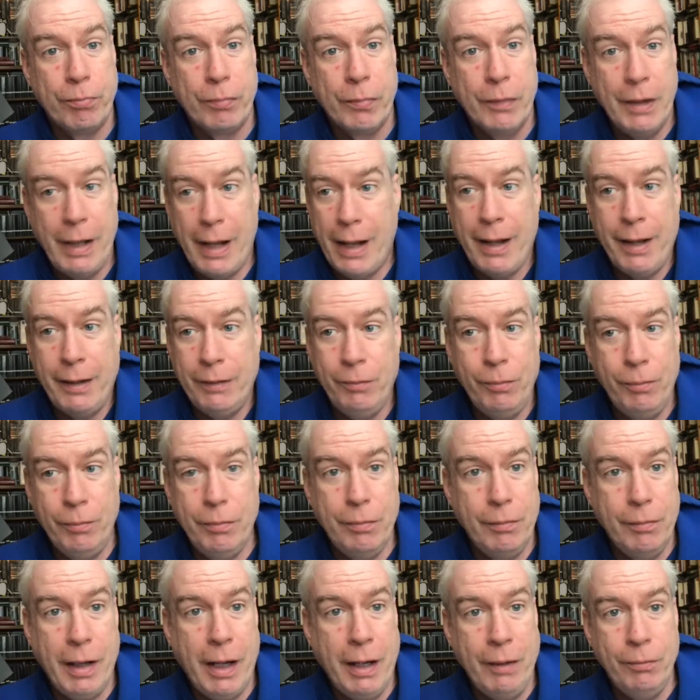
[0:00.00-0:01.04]
yeah,
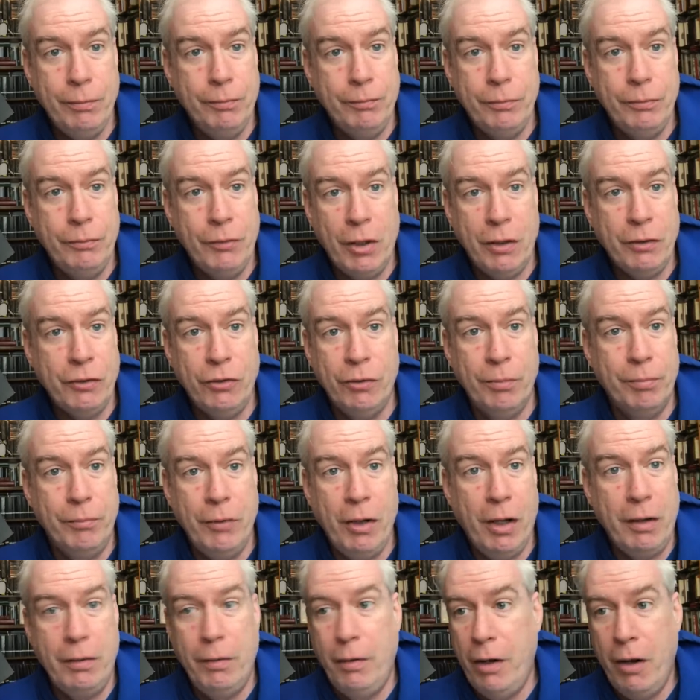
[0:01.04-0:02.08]
I, I talked to him
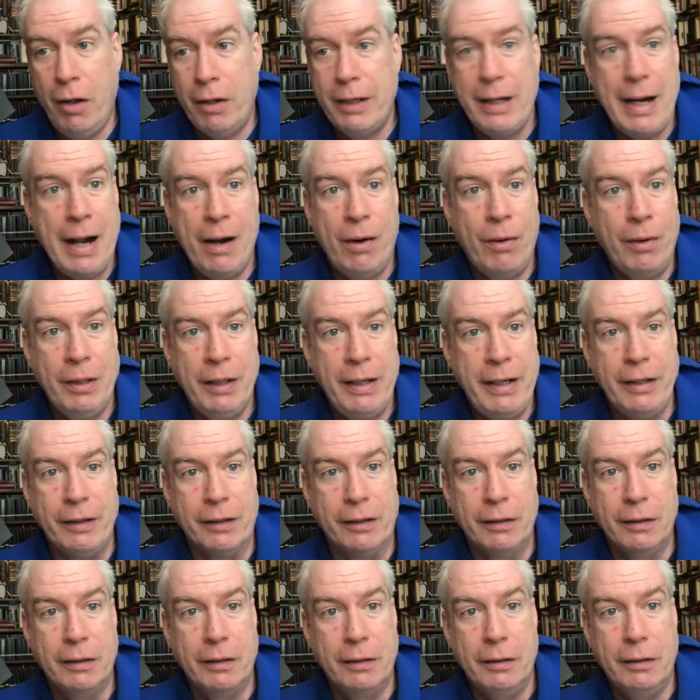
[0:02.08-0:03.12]
not, not an hour
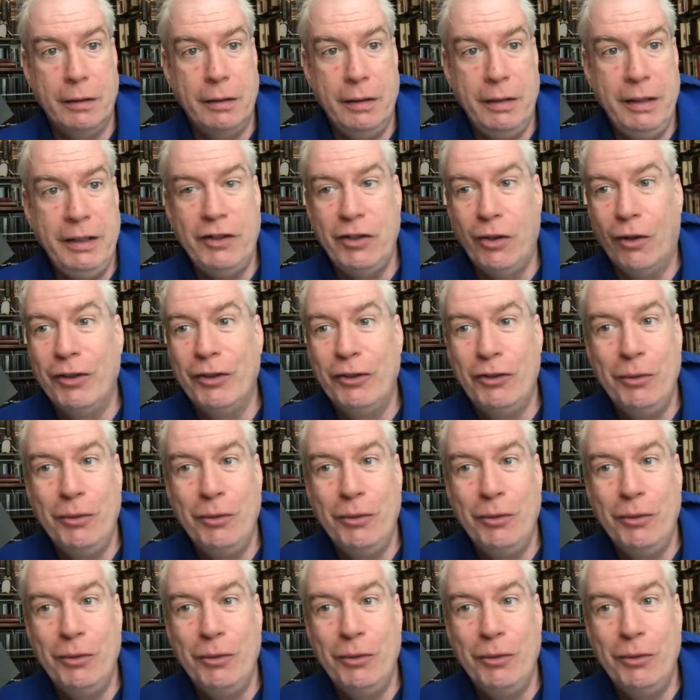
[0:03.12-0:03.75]
later. He told it